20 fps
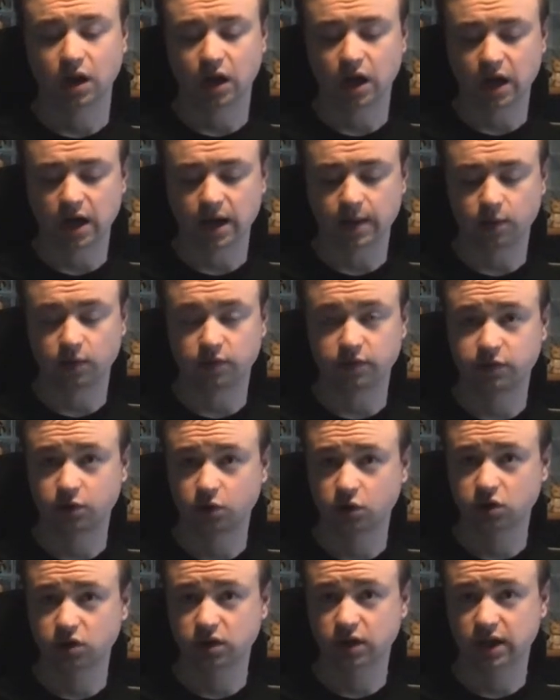
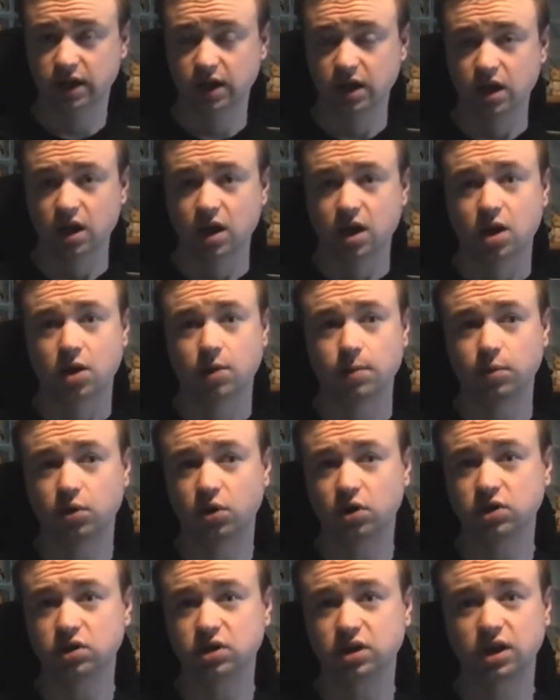unfortunately,
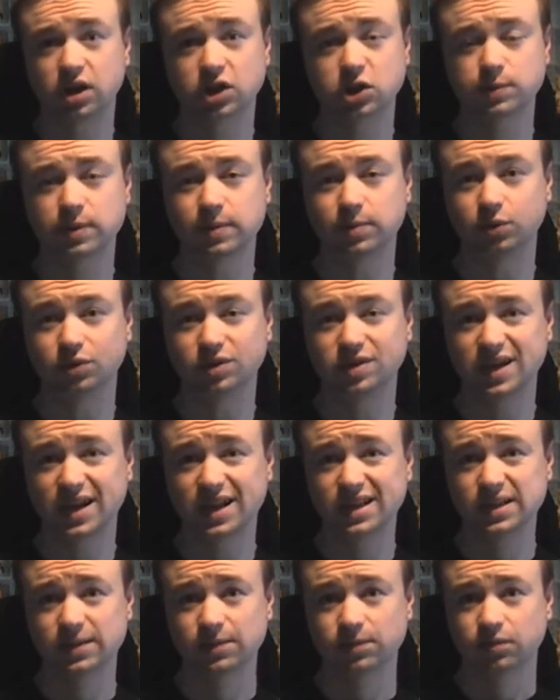but lots of people
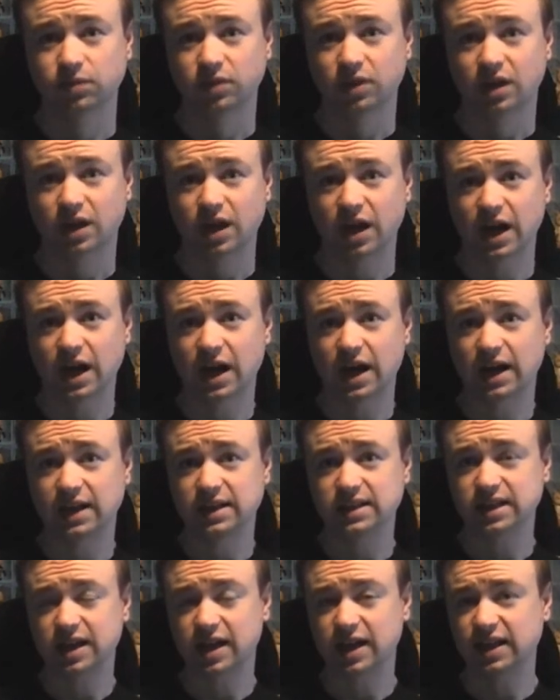did,
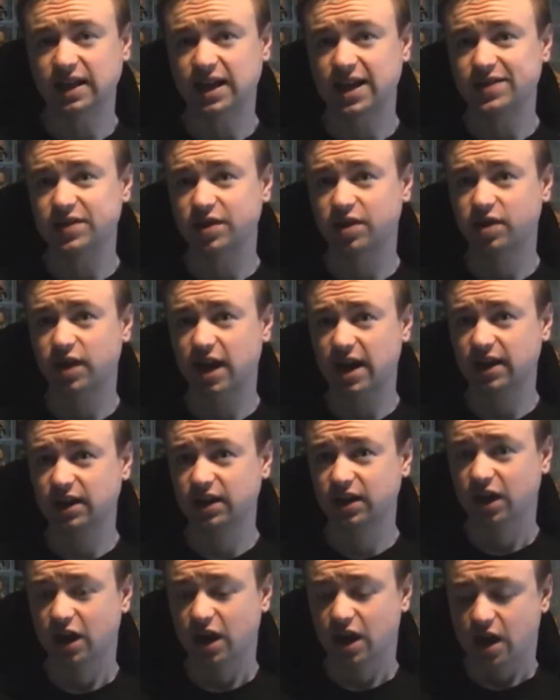and I'd like to
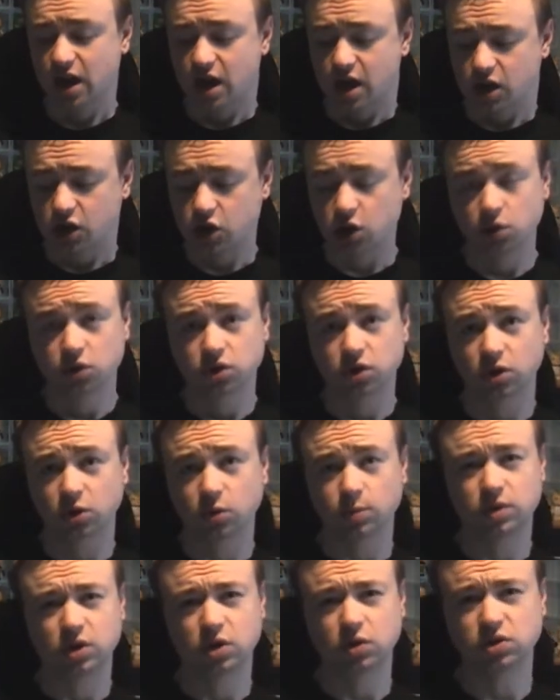thank
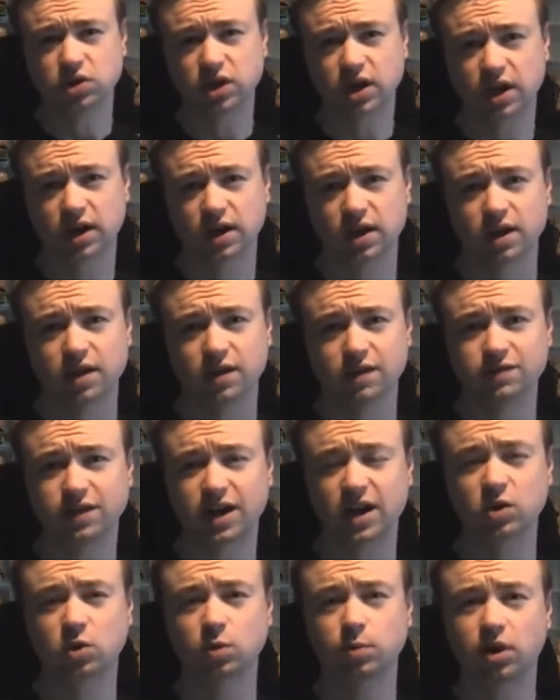YouTube user
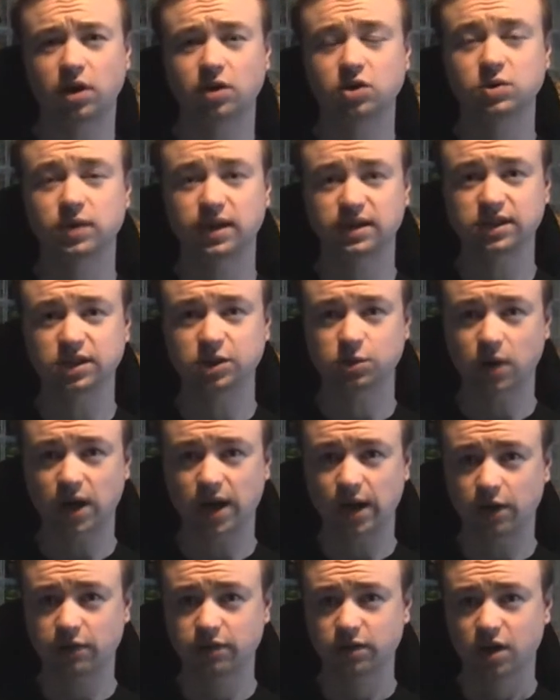
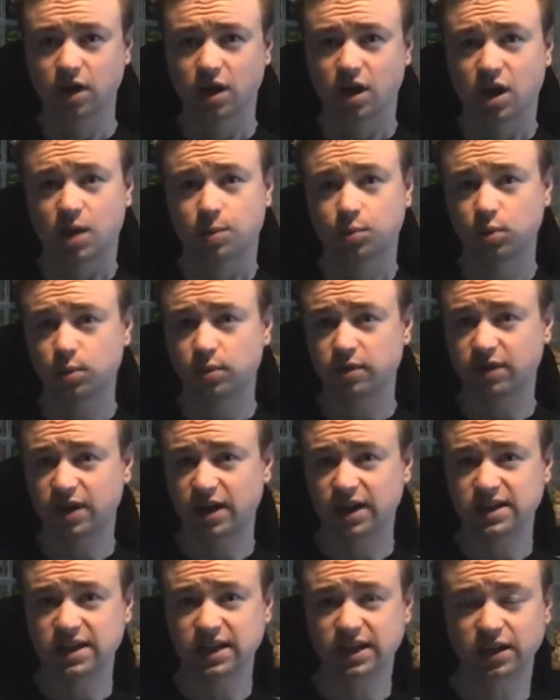Vinylbot2012 for
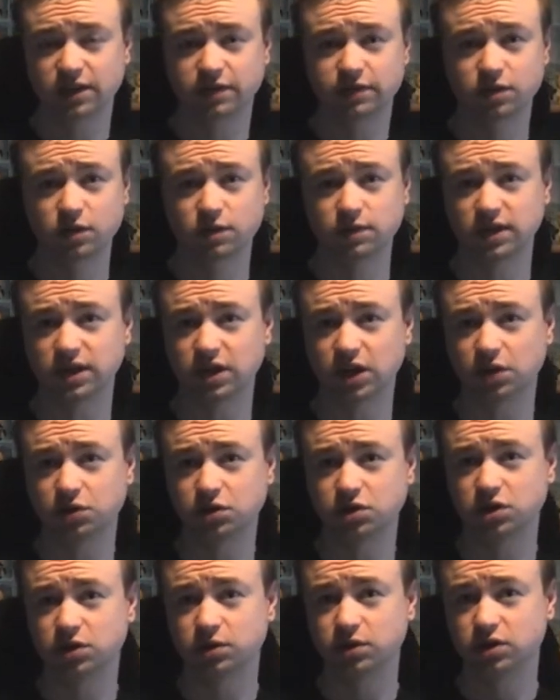providing a few
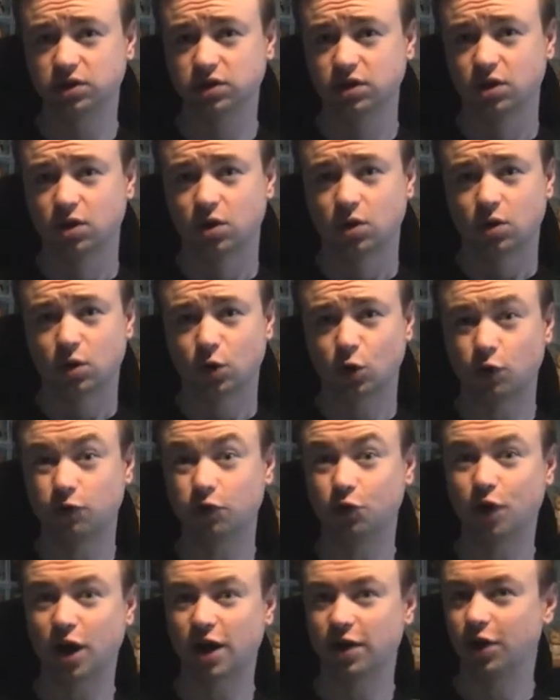videos to us, or
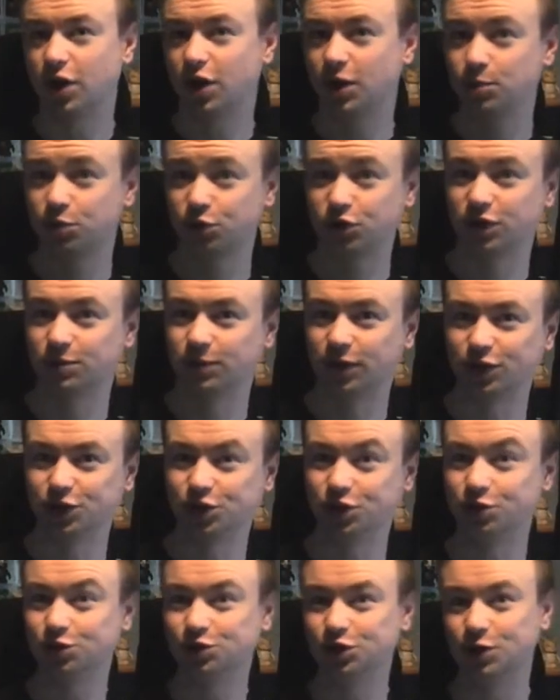for rather putting them
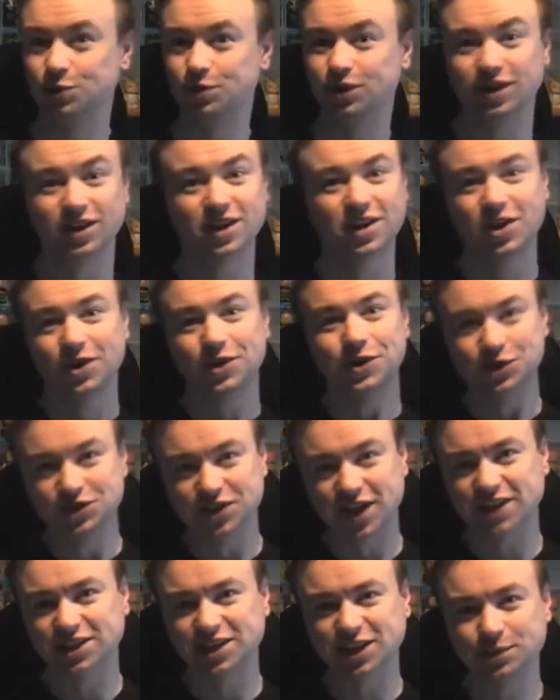onto YouTube, and I
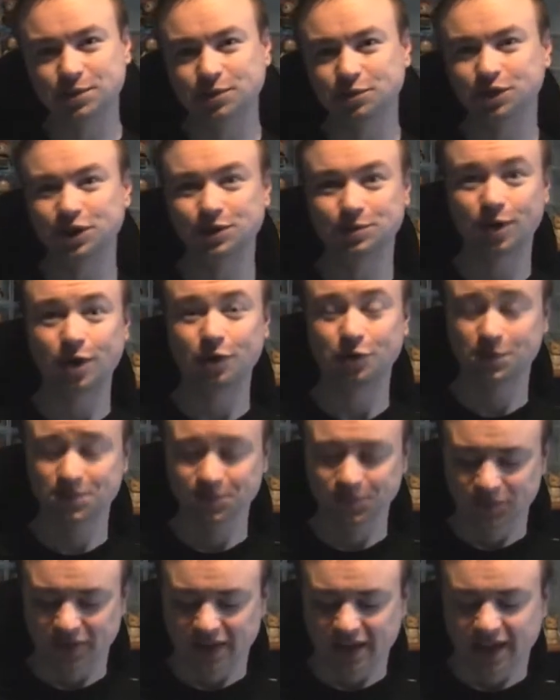was asking him if we could borrow